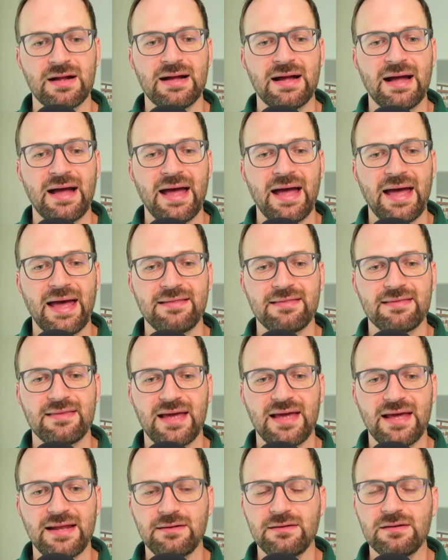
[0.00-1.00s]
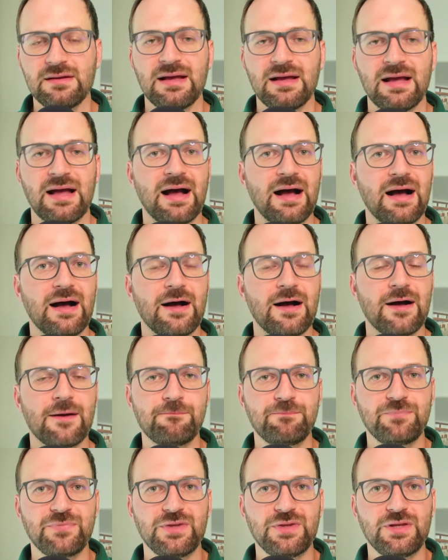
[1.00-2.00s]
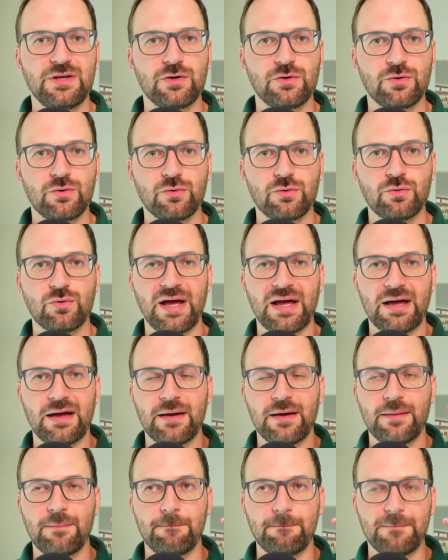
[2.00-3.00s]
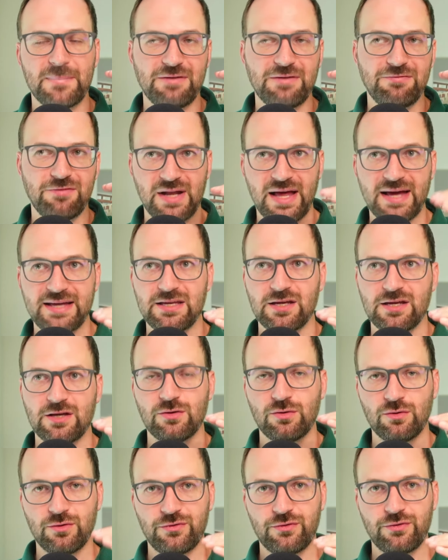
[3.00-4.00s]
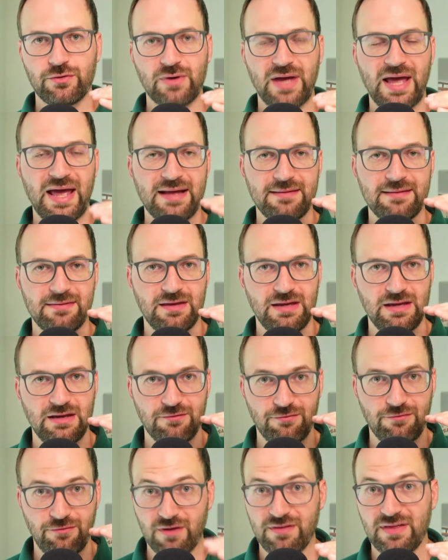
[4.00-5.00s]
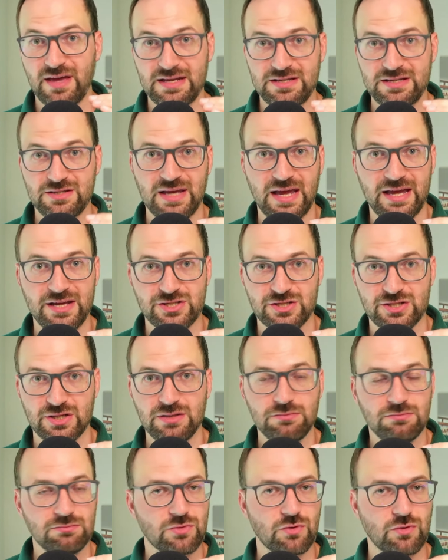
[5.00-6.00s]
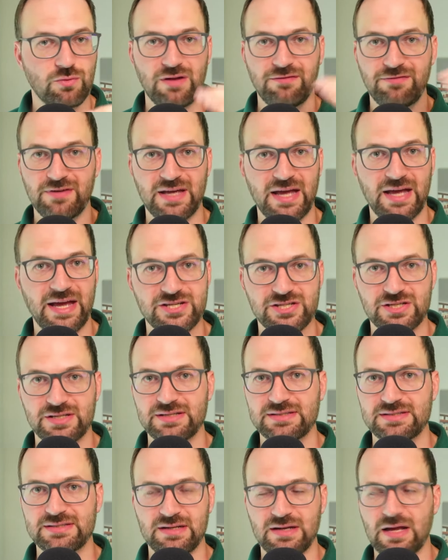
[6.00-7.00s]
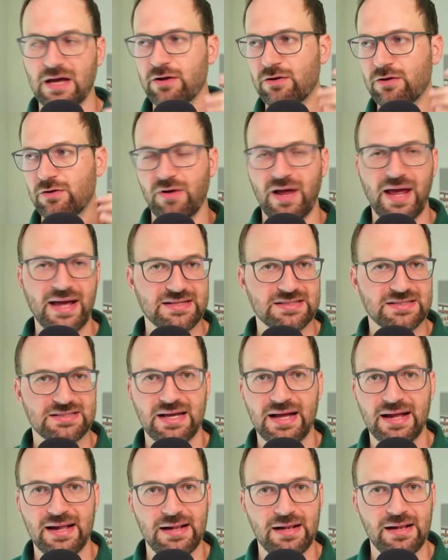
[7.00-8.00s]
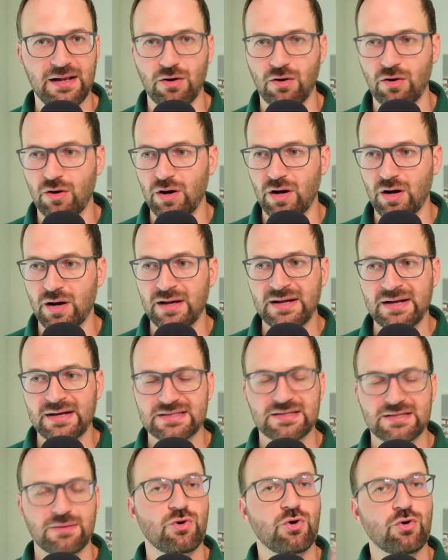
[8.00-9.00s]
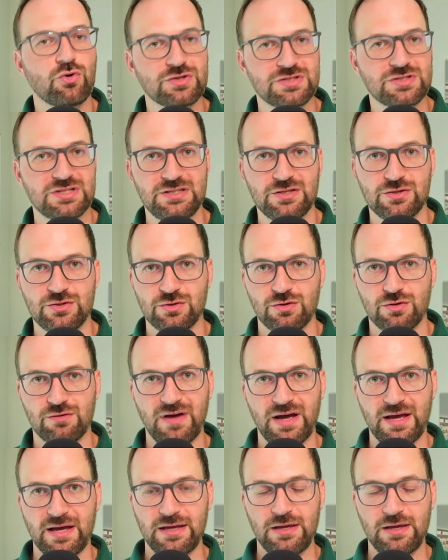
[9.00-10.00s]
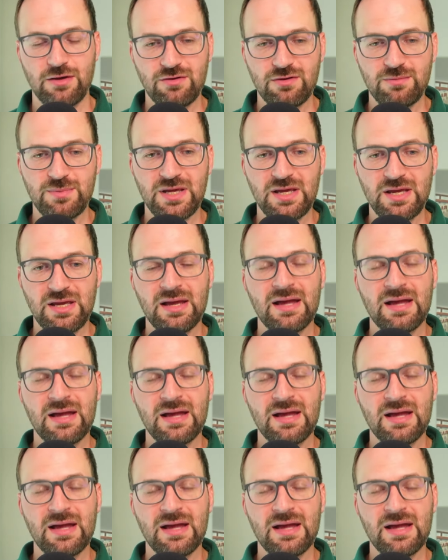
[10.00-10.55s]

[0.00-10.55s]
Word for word: And then um, you, um, if you like, you can also add the further education qualifications in I don't know Excel or some courses you took via Udemy.